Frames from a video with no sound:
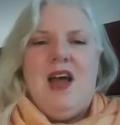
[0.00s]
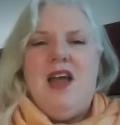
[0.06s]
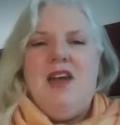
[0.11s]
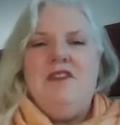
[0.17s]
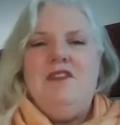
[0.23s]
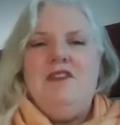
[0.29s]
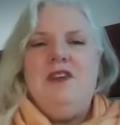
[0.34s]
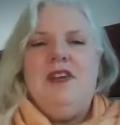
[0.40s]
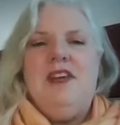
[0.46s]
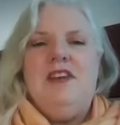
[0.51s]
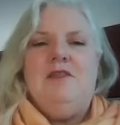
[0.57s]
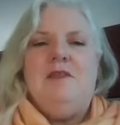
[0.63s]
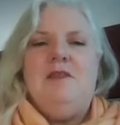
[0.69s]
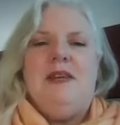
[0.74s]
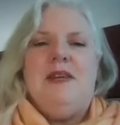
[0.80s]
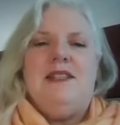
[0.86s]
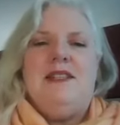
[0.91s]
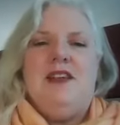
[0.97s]
I forgive
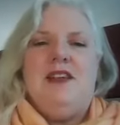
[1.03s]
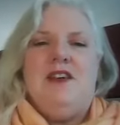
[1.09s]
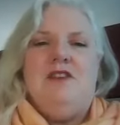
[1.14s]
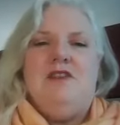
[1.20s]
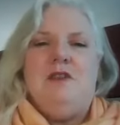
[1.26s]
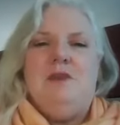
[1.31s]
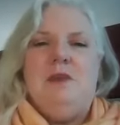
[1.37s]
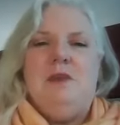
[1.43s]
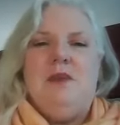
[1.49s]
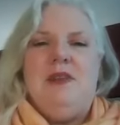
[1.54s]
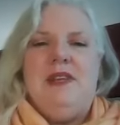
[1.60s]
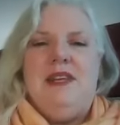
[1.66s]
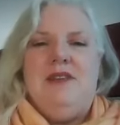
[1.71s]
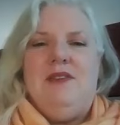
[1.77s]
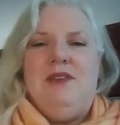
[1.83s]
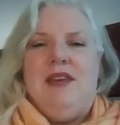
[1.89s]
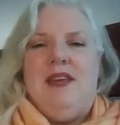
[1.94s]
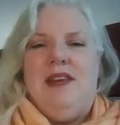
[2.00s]
myself for
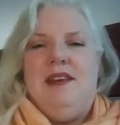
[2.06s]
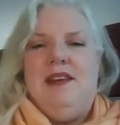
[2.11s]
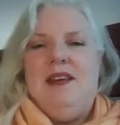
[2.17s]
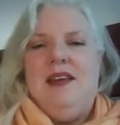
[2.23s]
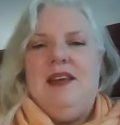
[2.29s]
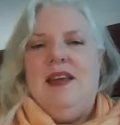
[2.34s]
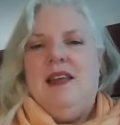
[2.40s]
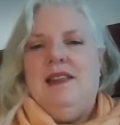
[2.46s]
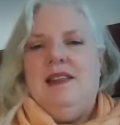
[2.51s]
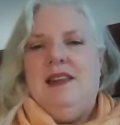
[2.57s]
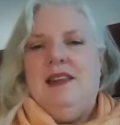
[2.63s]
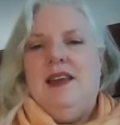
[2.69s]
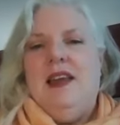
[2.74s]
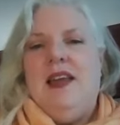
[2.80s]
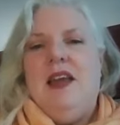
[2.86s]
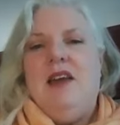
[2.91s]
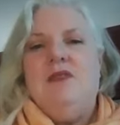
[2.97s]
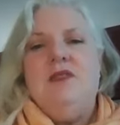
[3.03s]
believing that
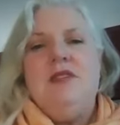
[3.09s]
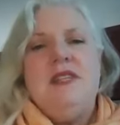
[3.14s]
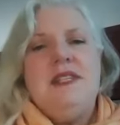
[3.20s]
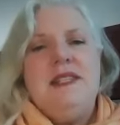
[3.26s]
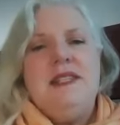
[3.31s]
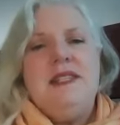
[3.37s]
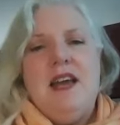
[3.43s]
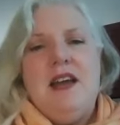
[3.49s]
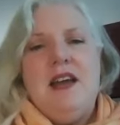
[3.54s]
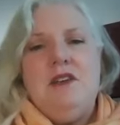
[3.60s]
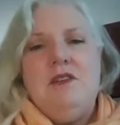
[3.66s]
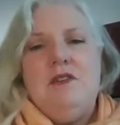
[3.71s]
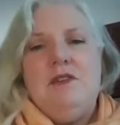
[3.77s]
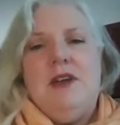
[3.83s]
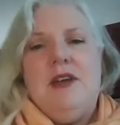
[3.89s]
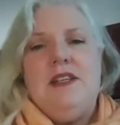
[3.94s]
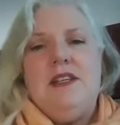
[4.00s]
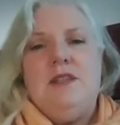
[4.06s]
I have to
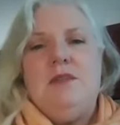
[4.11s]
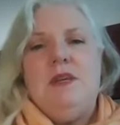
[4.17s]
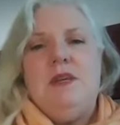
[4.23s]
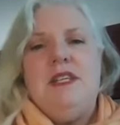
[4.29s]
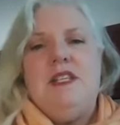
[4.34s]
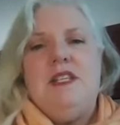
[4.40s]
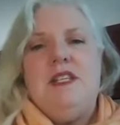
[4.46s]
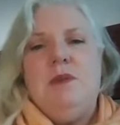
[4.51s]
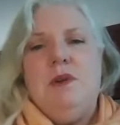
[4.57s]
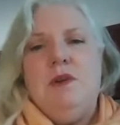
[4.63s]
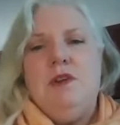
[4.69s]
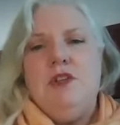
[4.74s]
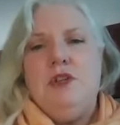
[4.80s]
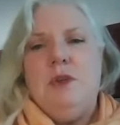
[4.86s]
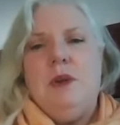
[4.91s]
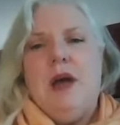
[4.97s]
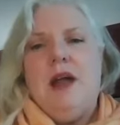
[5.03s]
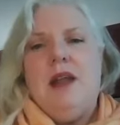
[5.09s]
sacrifice my
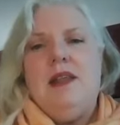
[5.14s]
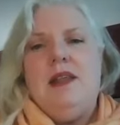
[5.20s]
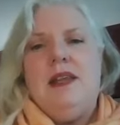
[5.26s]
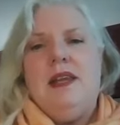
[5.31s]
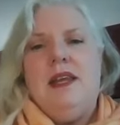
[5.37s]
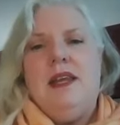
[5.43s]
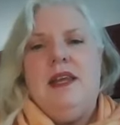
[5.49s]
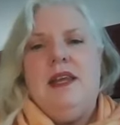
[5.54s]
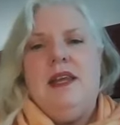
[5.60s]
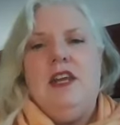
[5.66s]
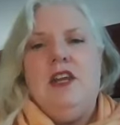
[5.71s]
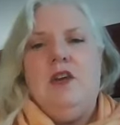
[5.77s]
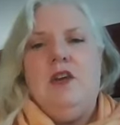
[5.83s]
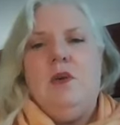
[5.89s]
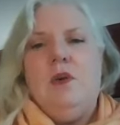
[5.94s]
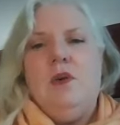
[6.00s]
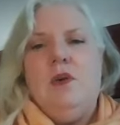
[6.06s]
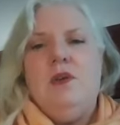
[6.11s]
spirituality in
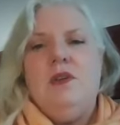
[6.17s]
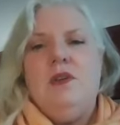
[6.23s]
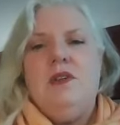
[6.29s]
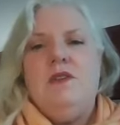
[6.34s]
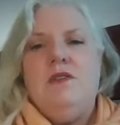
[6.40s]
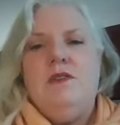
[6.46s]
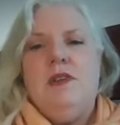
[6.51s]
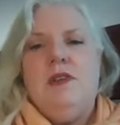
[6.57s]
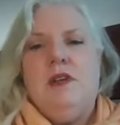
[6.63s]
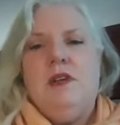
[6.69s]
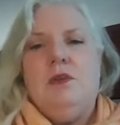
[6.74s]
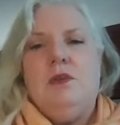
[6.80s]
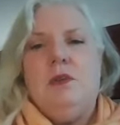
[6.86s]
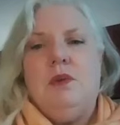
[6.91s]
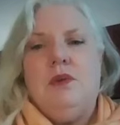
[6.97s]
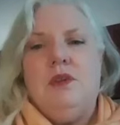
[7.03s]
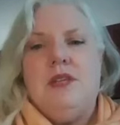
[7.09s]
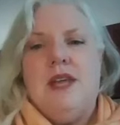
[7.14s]
order to feel
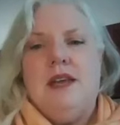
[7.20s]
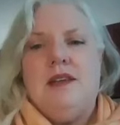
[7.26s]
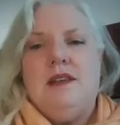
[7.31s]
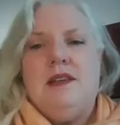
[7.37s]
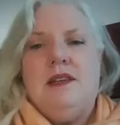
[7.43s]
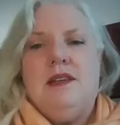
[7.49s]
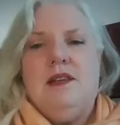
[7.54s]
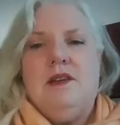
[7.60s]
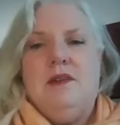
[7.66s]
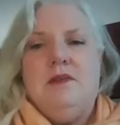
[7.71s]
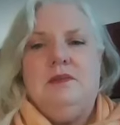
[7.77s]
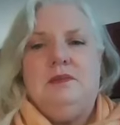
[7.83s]
protected.